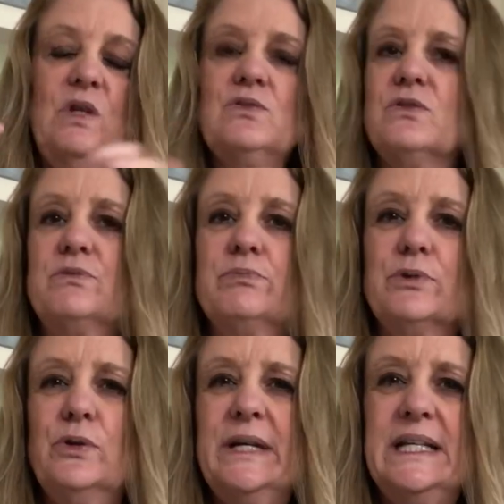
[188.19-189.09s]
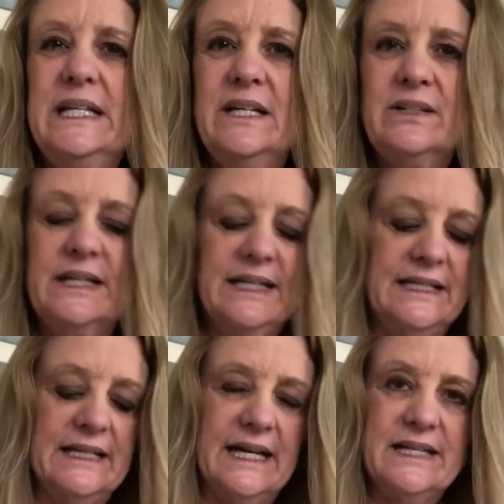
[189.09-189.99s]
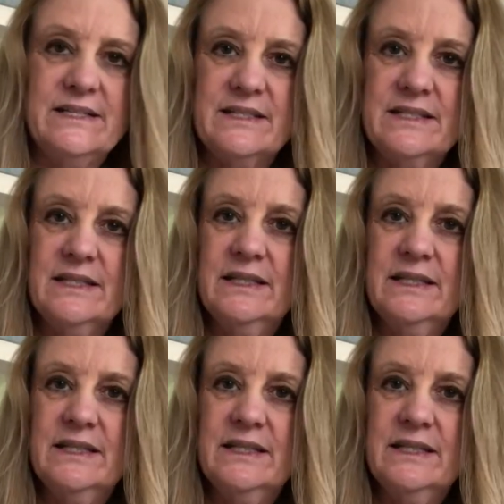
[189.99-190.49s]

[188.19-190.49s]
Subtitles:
So it's brewing in here, getting nice